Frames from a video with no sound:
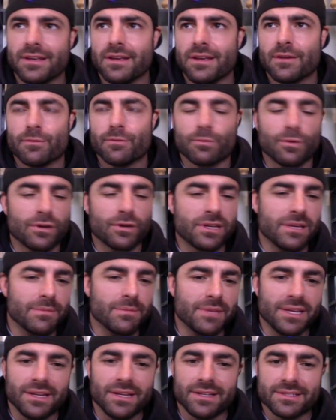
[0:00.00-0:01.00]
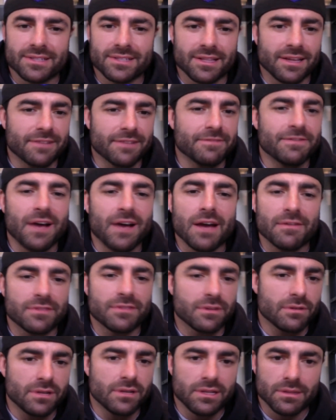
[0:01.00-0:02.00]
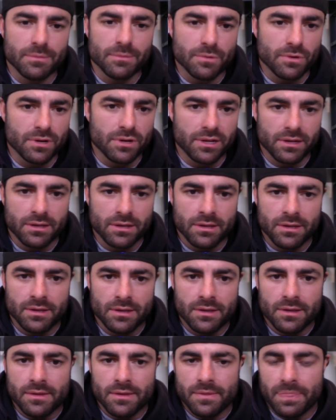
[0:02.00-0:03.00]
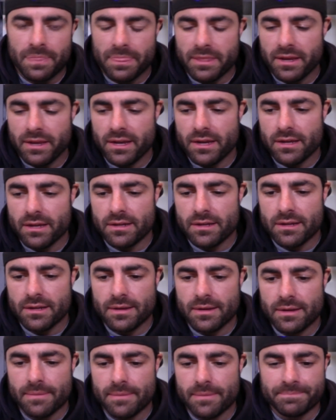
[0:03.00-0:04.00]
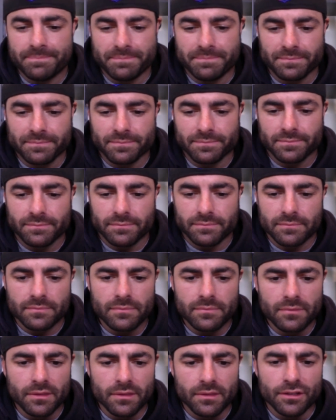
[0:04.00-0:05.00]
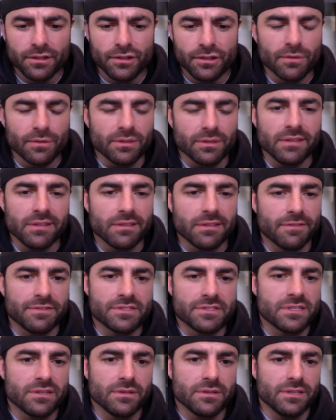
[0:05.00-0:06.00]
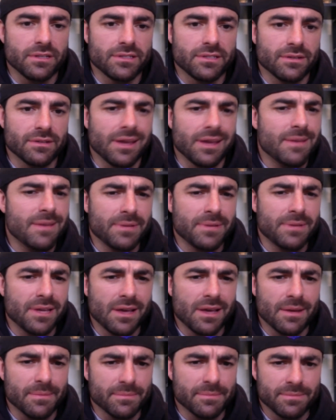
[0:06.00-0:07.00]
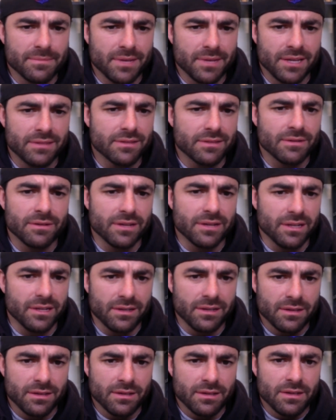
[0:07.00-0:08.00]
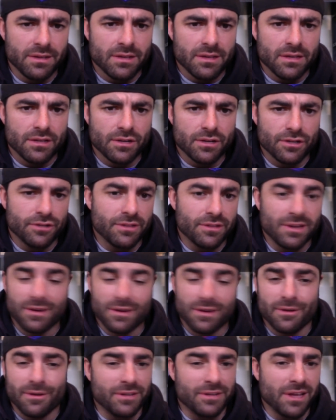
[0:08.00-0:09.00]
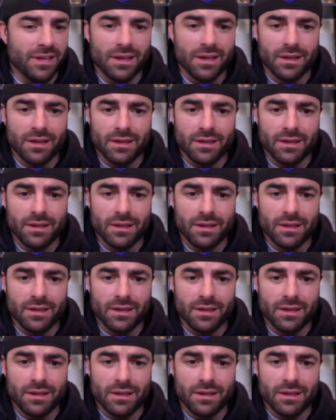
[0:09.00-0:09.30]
rookie meetings at like 5 30 in the morning and um you don't leave the facility till 8 p.m 8.30 you know you're there all day